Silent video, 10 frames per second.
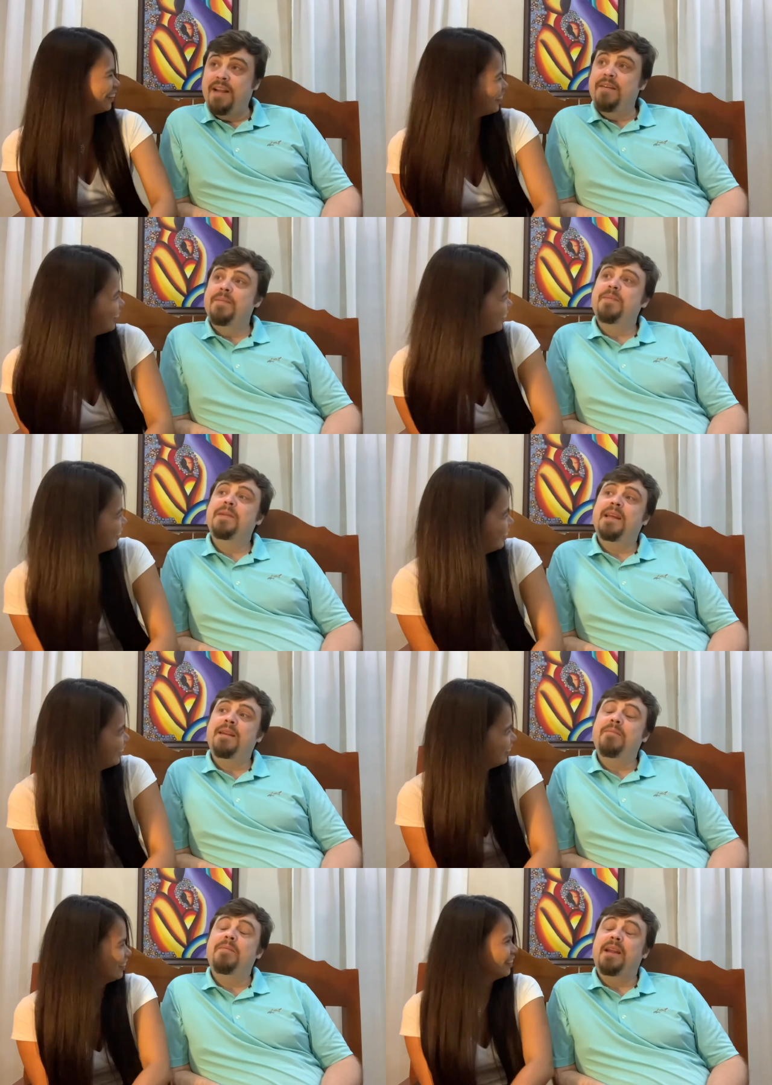Speaker 1: a
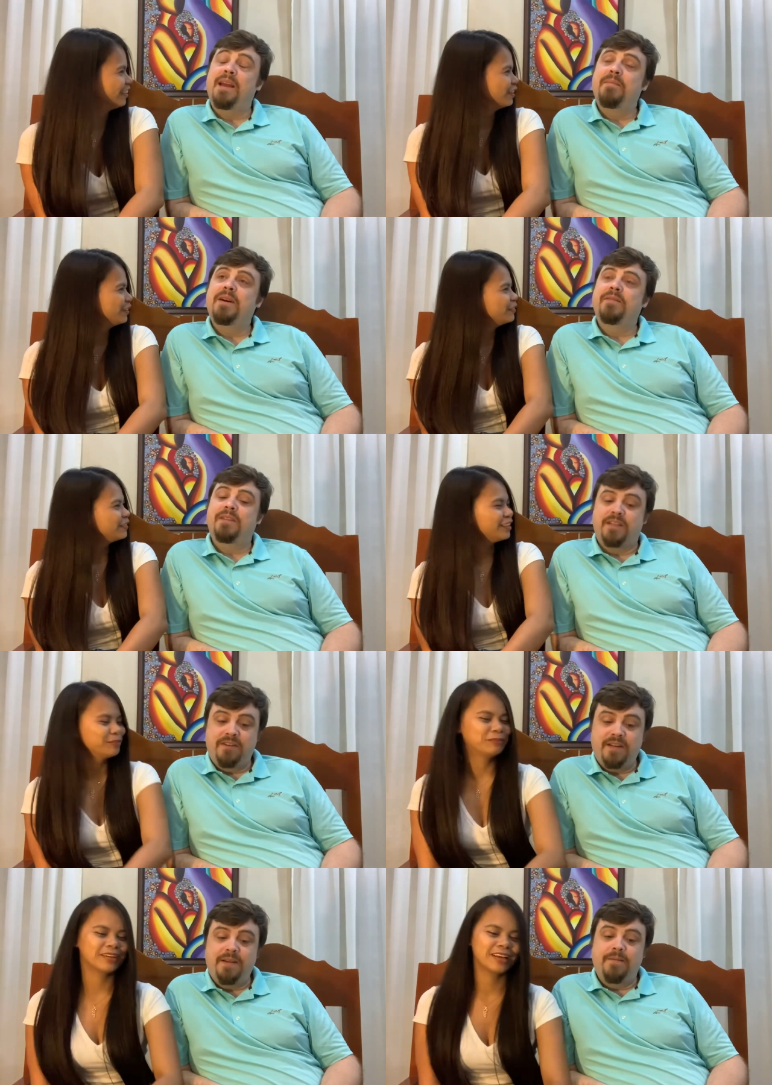banana boat. That's
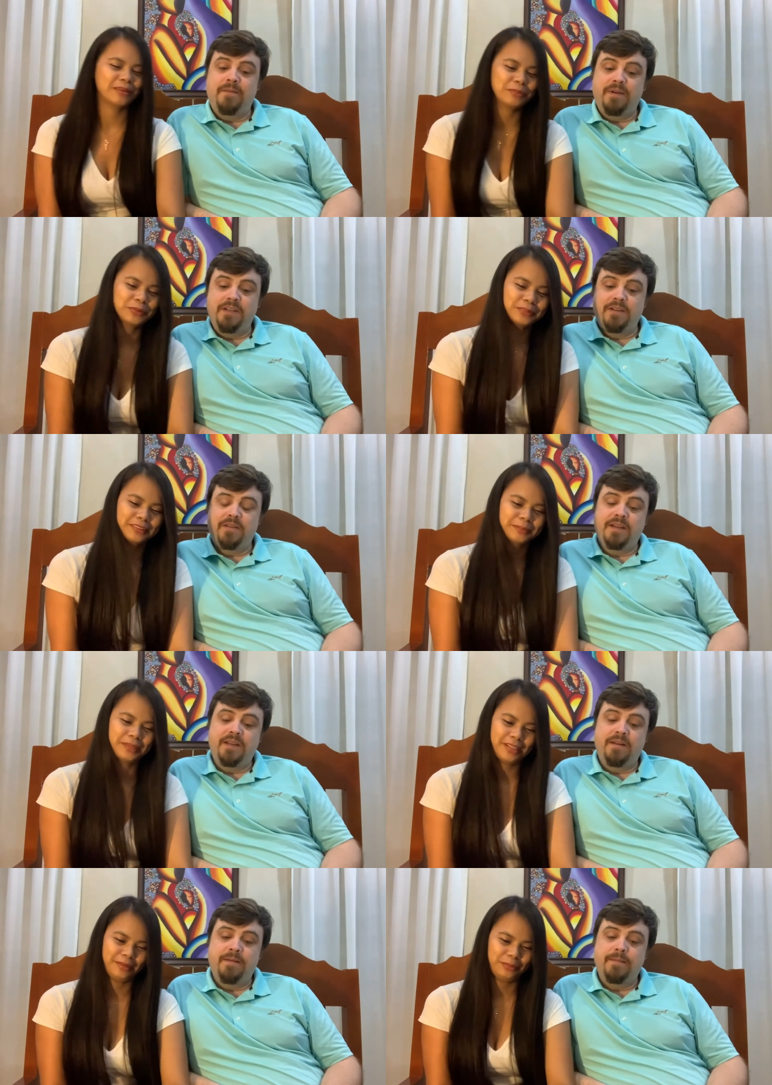right. Banana we sure did.
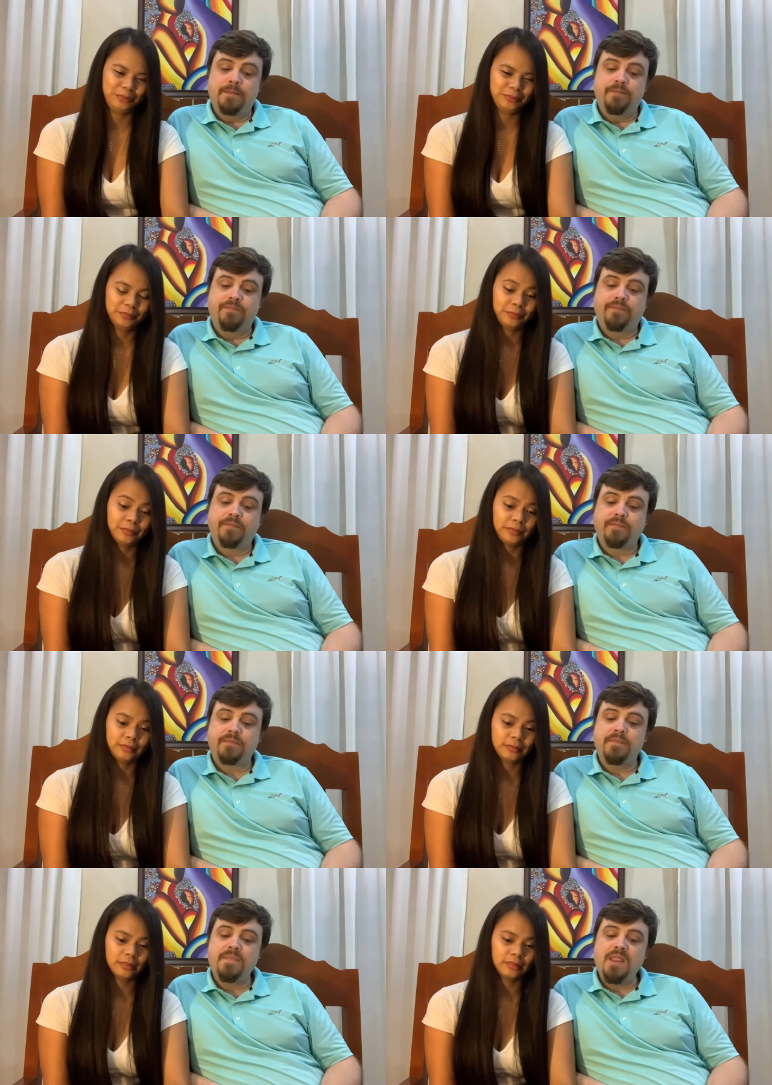
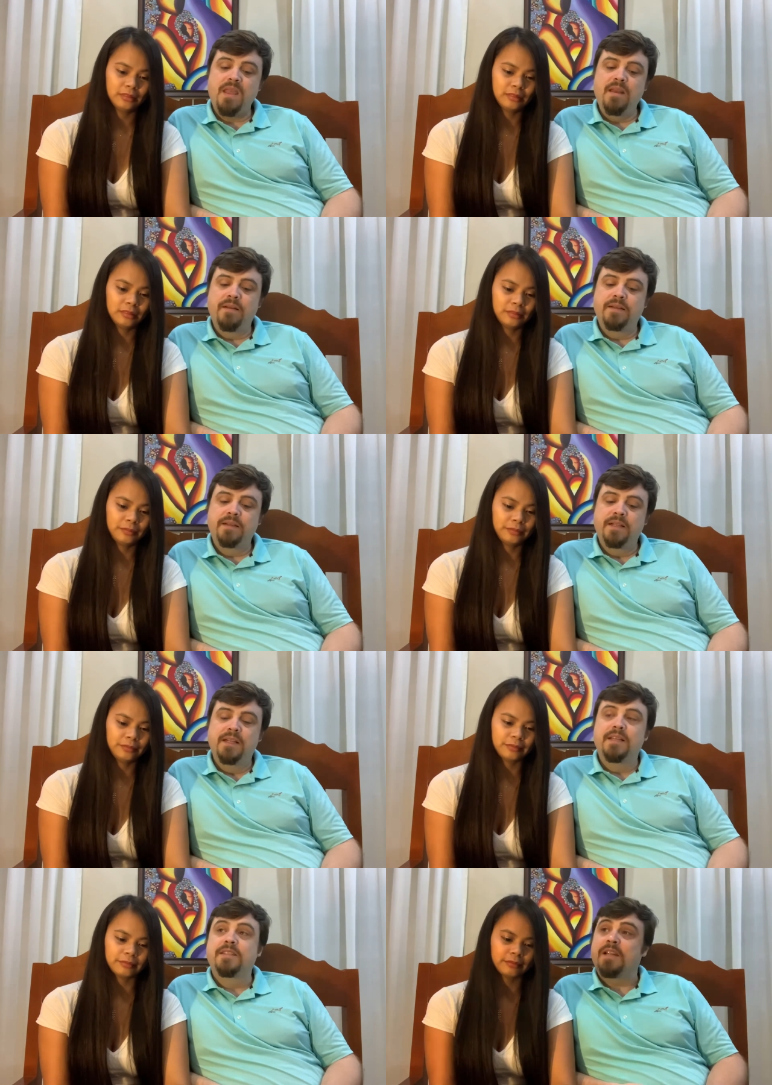Yeah.
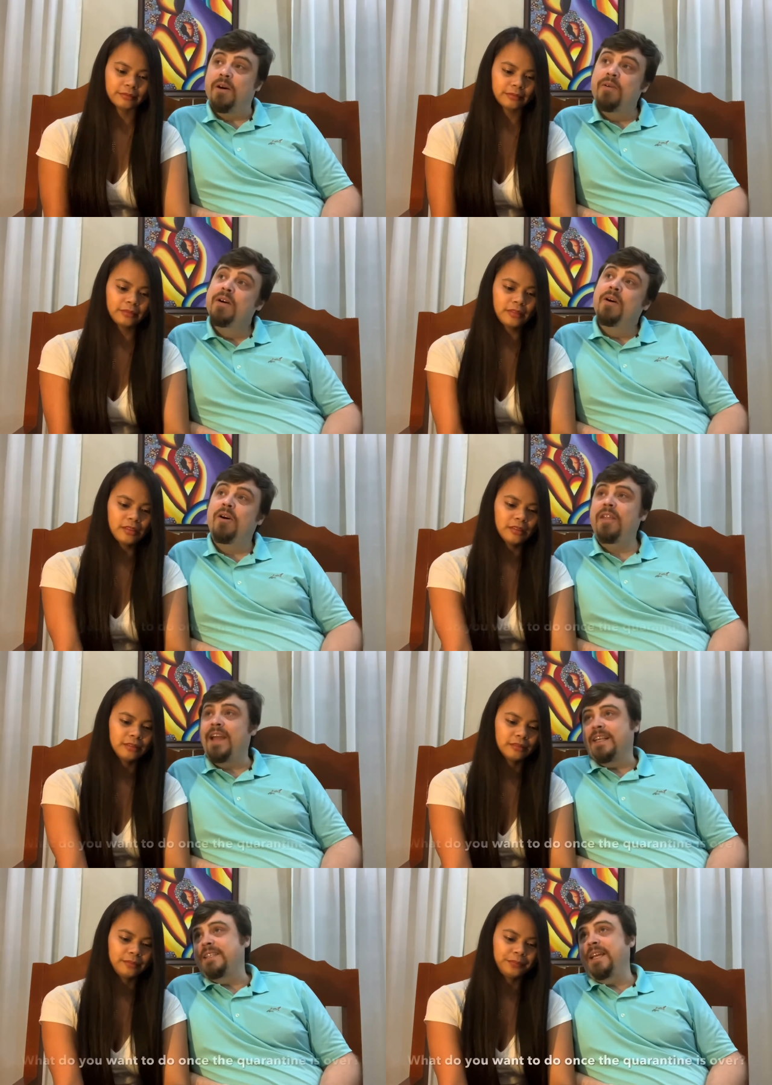So on
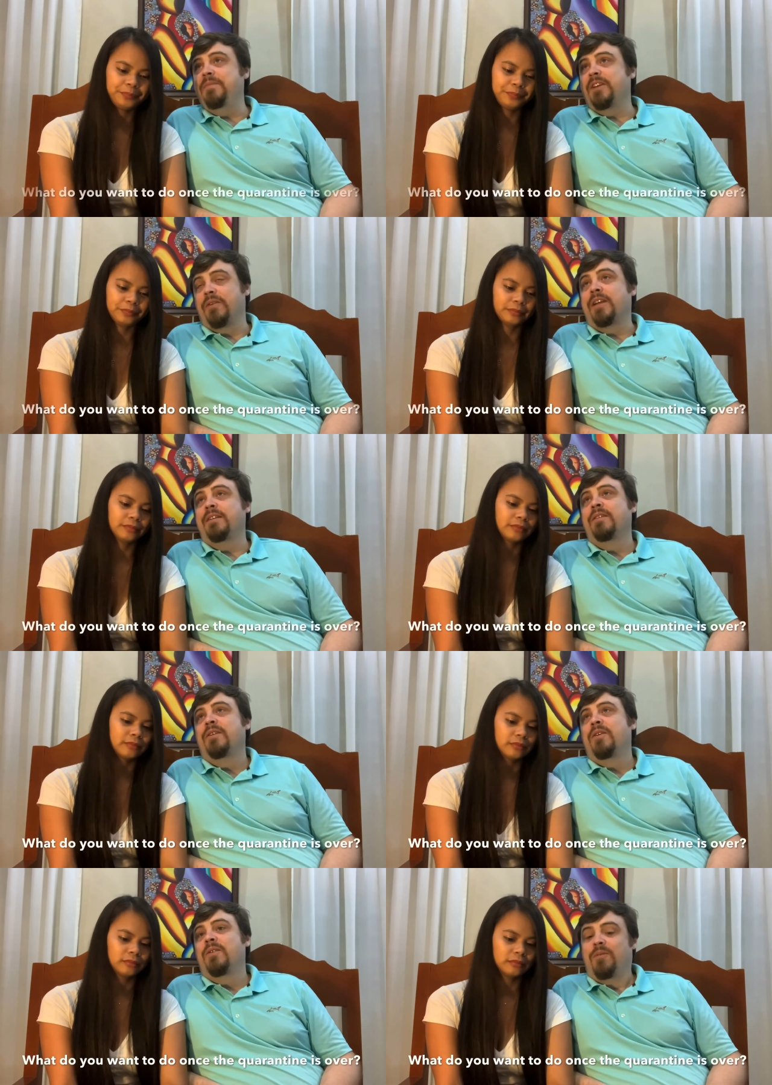that same token,
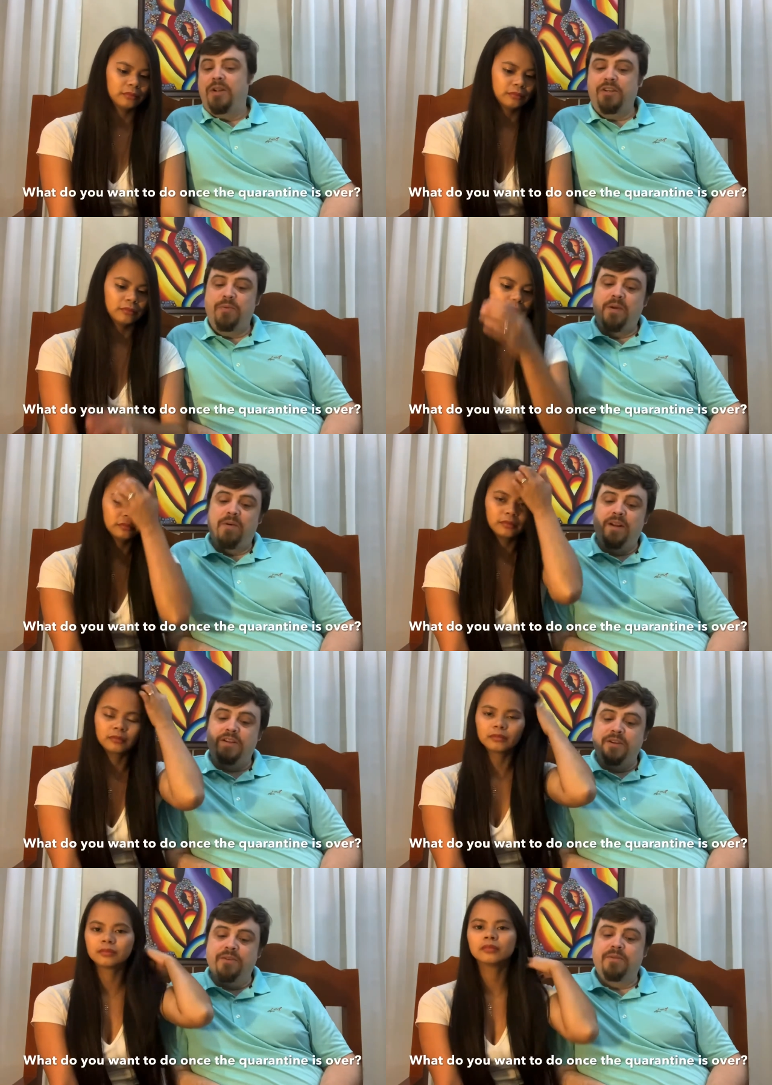what do we want to
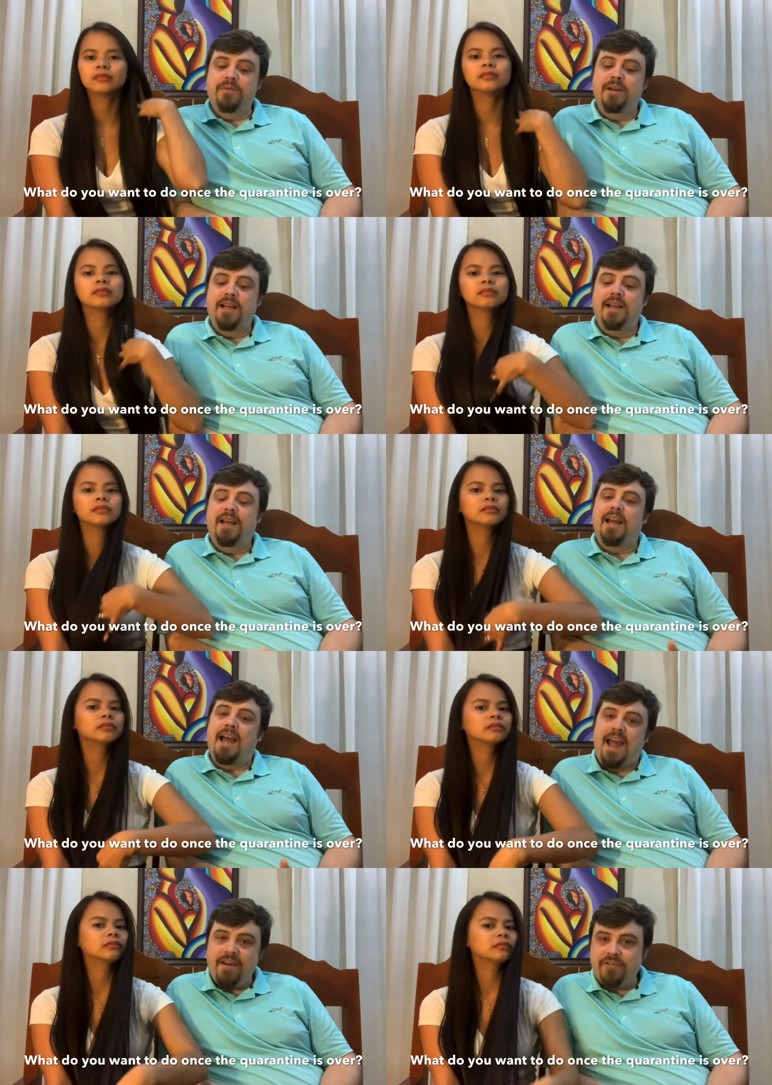do
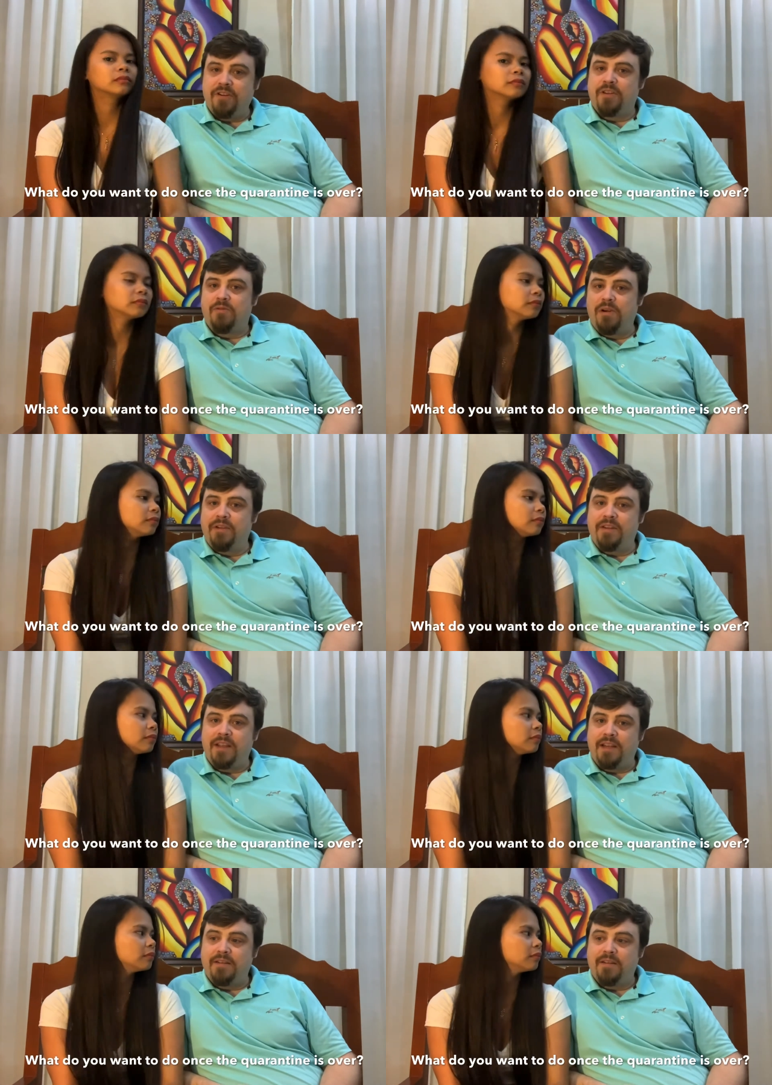after the quarantine?